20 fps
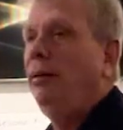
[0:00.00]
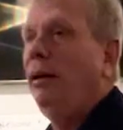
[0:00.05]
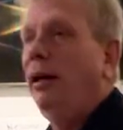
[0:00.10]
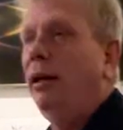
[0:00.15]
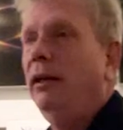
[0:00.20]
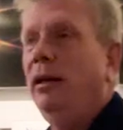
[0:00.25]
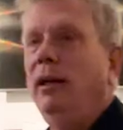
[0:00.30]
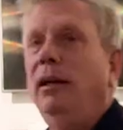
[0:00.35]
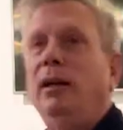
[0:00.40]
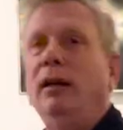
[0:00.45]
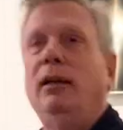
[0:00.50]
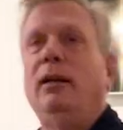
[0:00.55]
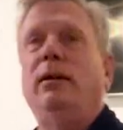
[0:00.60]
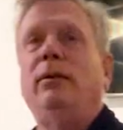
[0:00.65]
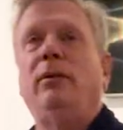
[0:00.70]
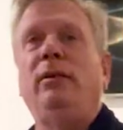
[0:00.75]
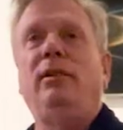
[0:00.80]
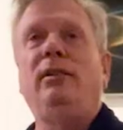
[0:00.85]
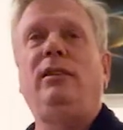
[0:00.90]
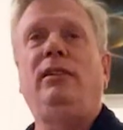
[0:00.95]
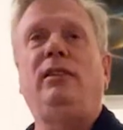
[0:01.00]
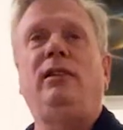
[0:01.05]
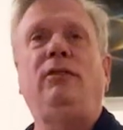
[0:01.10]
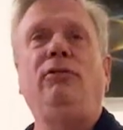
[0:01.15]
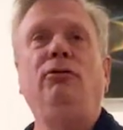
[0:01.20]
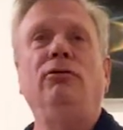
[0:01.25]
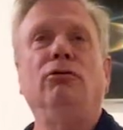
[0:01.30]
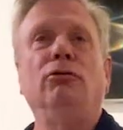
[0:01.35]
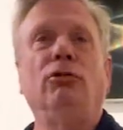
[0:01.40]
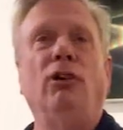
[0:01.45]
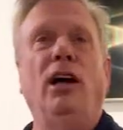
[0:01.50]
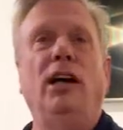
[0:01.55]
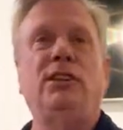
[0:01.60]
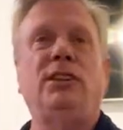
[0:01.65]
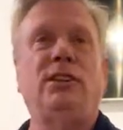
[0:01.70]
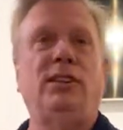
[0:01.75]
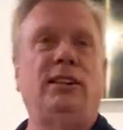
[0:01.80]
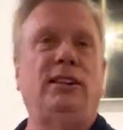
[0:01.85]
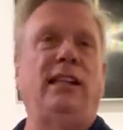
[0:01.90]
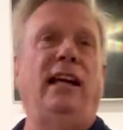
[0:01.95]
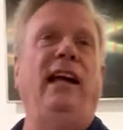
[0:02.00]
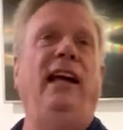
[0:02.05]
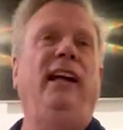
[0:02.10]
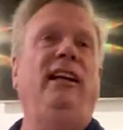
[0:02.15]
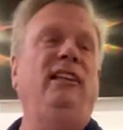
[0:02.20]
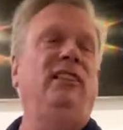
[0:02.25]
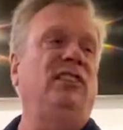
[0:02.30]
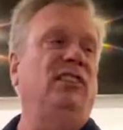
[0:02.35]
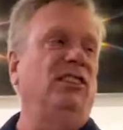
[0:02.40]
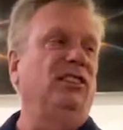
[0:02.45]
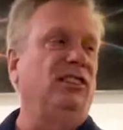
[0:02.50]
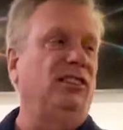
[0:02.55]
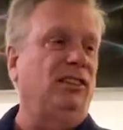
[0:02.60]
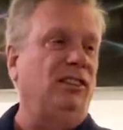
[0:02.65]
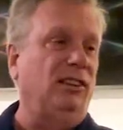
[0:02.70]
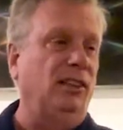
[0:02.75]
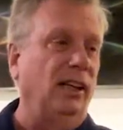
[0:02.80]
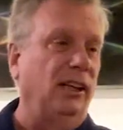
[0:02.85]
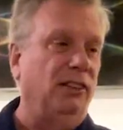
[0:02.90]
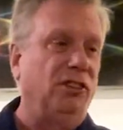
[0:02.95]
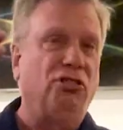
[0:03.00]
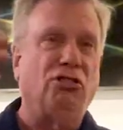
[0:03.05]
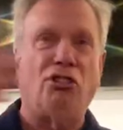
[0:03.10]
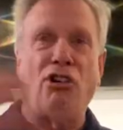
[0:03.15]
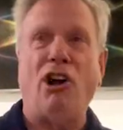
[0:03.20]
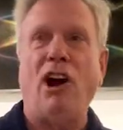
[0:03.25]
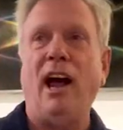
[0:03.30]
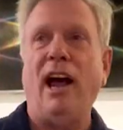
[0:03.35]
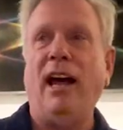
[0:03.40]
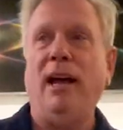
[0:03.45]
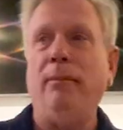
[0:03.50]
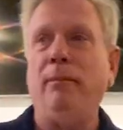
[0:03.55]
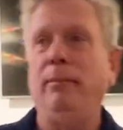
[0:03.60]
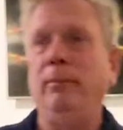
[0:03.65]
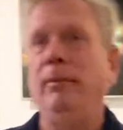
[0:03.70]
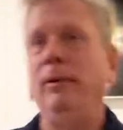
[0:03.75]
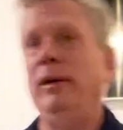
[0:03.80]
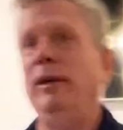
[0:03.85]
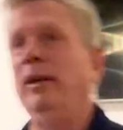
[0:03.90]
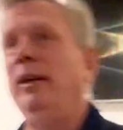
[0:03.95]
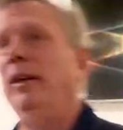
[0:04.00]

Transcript: about rust stains and, and grime